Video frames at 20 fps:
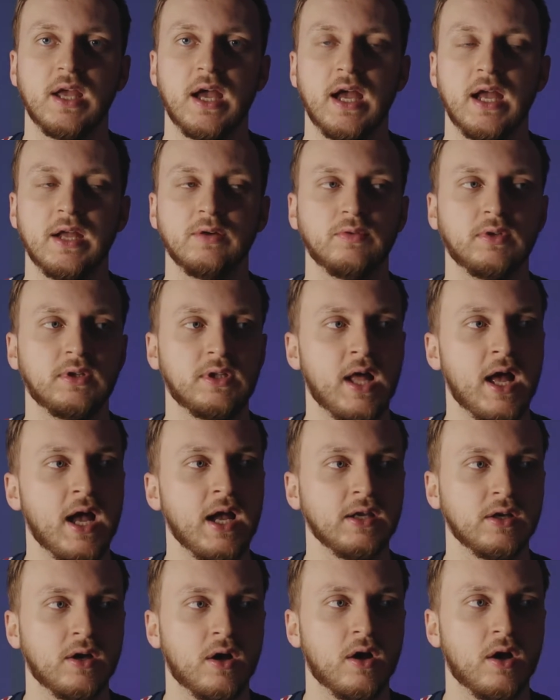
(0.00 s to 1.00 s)
I
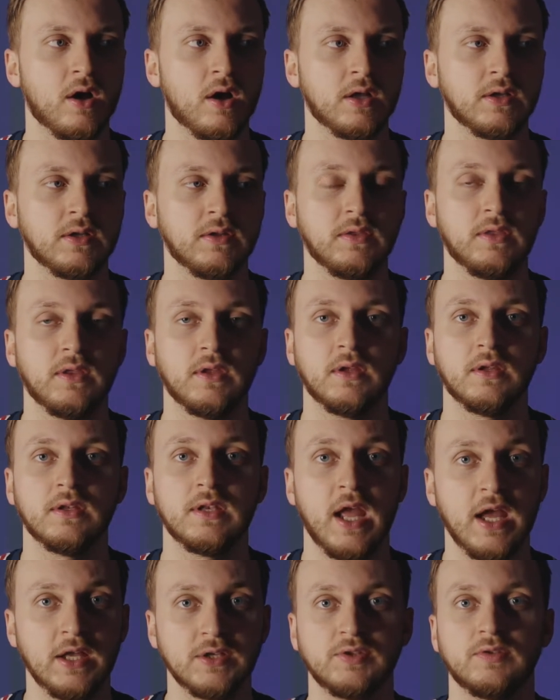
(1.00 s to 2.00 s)
relied on the
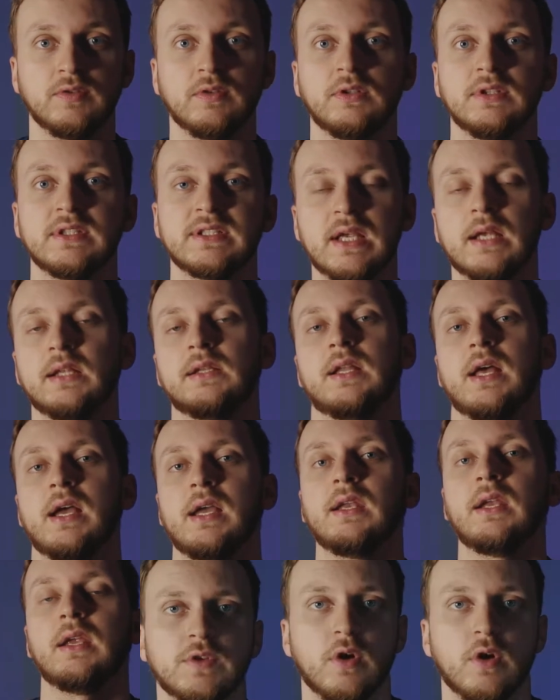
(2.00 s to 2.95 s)
natural sunlight.